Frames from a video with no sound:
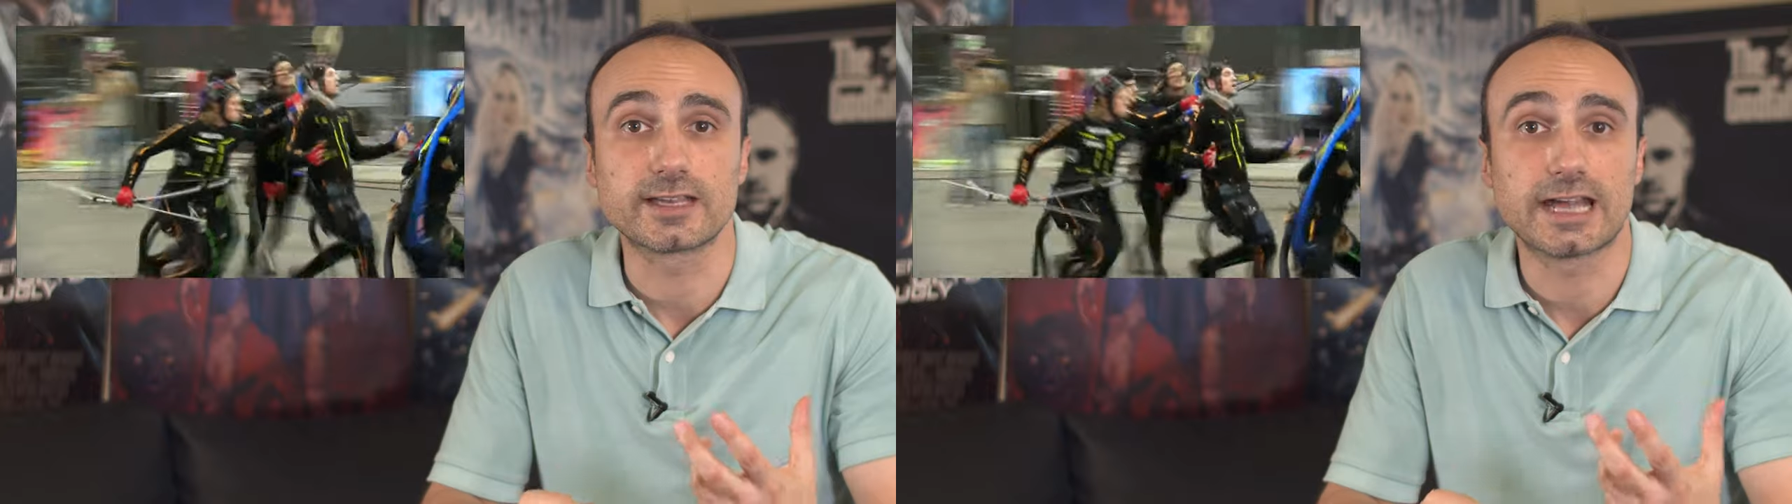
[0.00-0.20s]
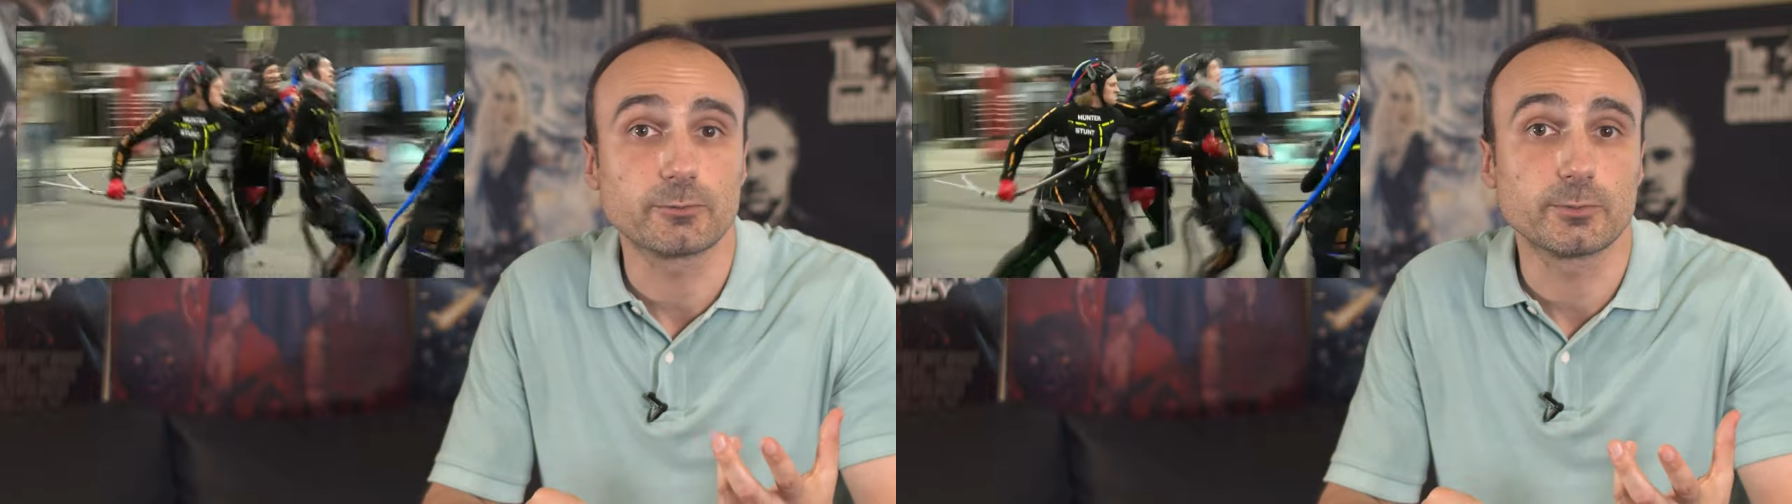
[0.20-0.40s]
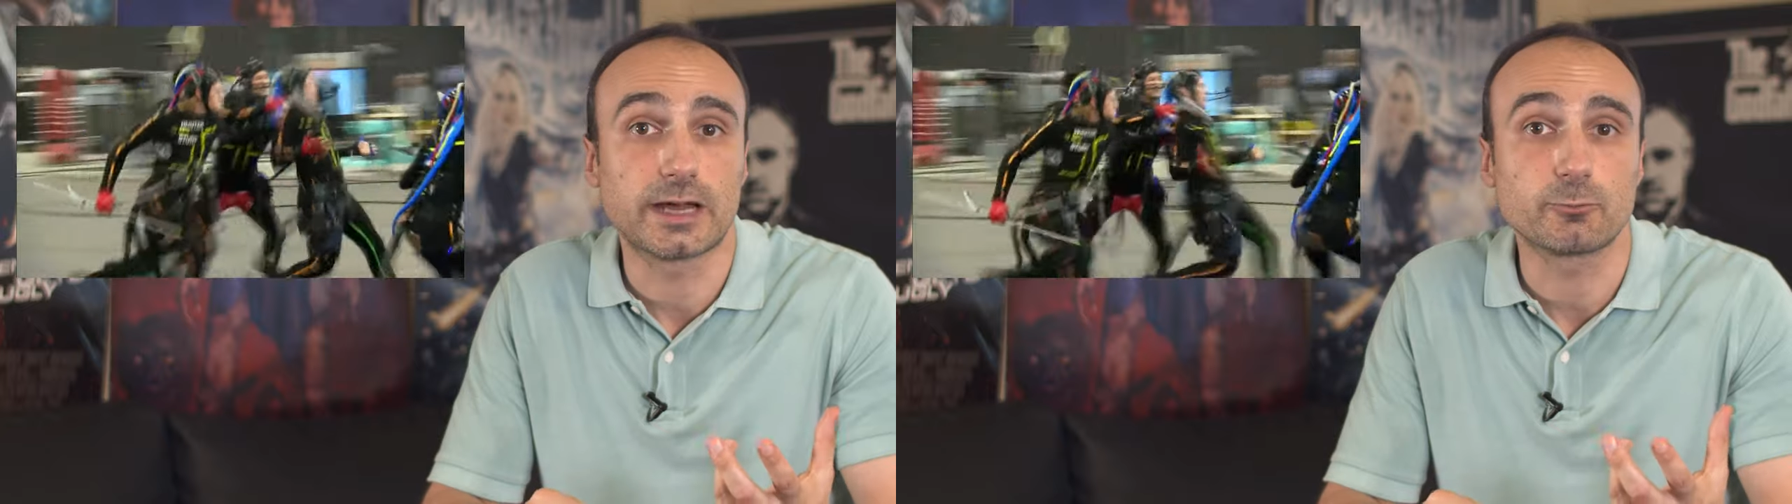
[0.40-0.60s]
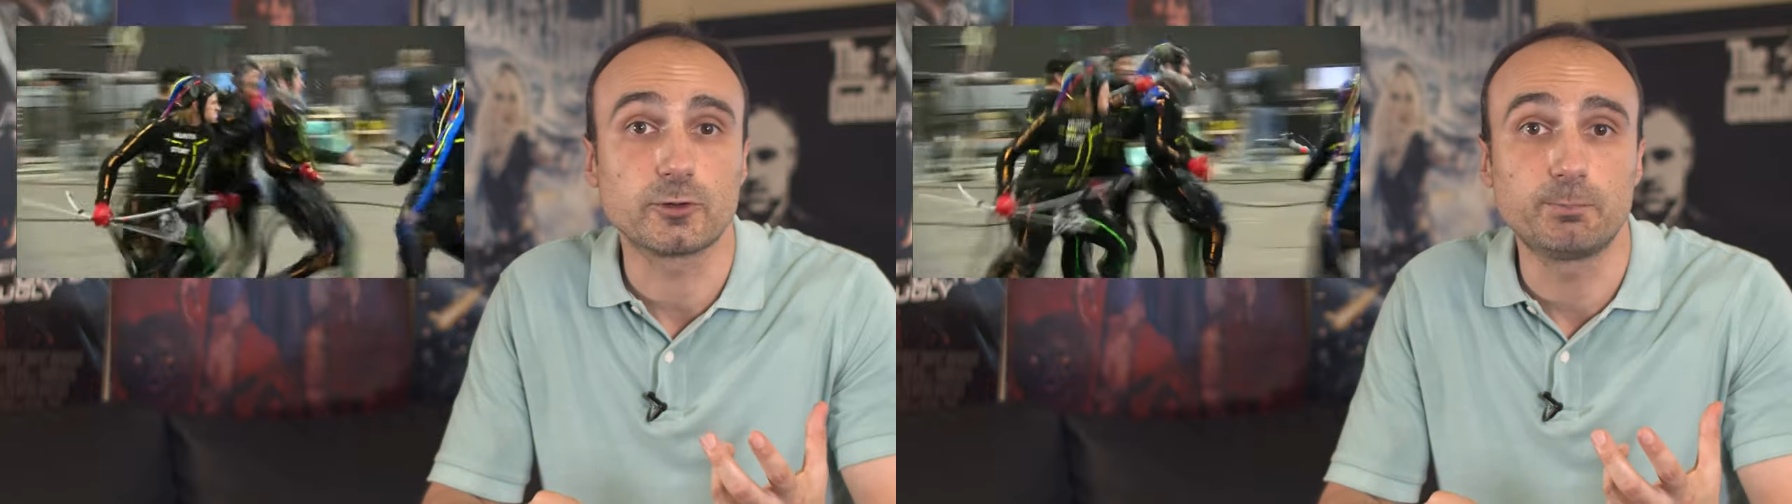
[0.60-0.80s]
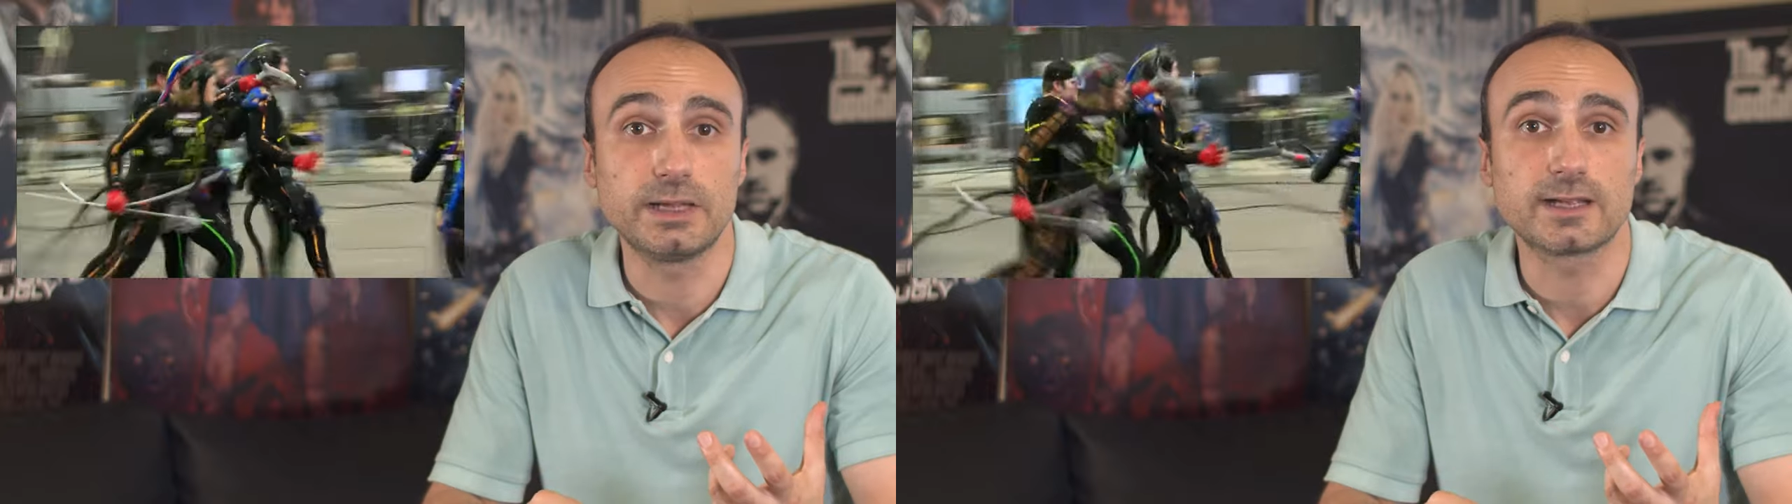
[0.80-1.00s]
cameraman
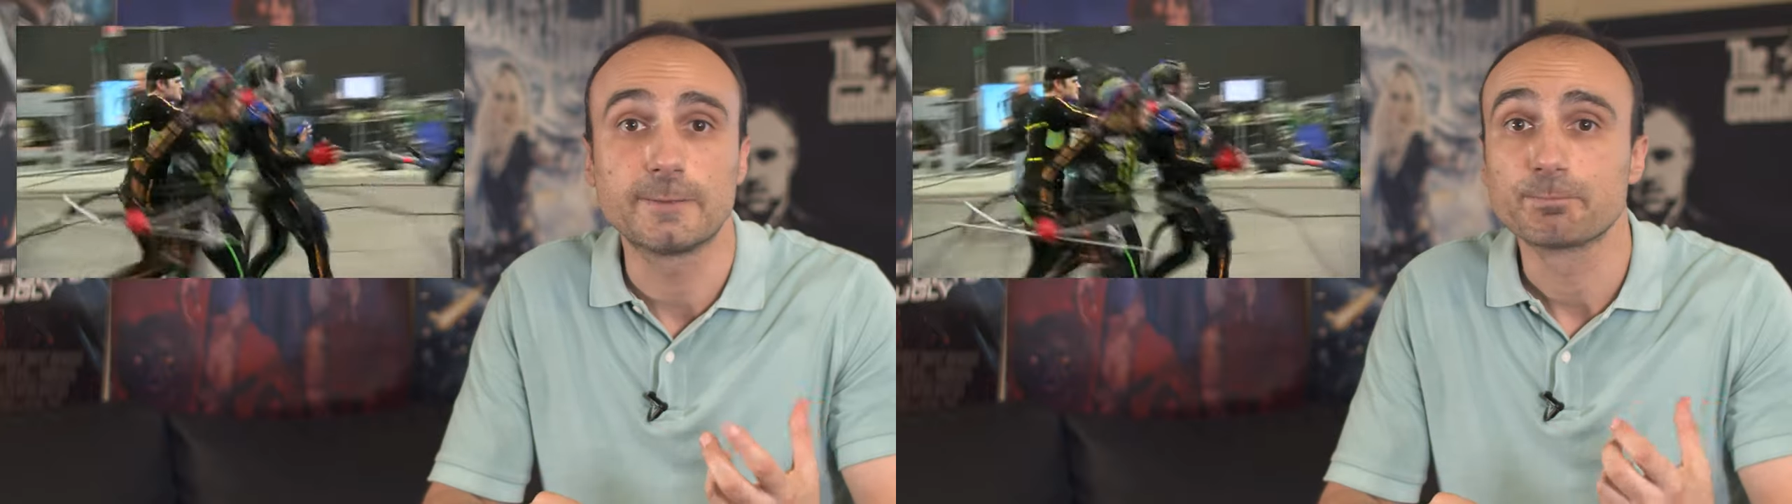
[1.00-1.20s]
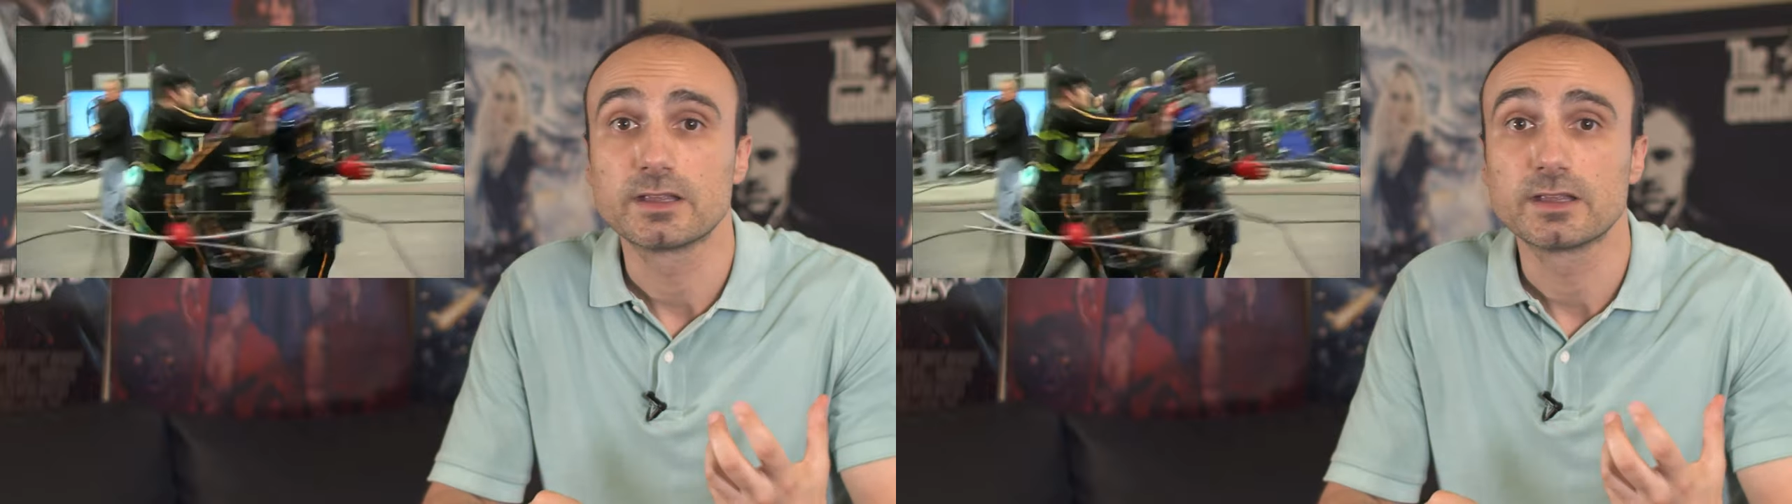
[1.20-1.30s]
would pick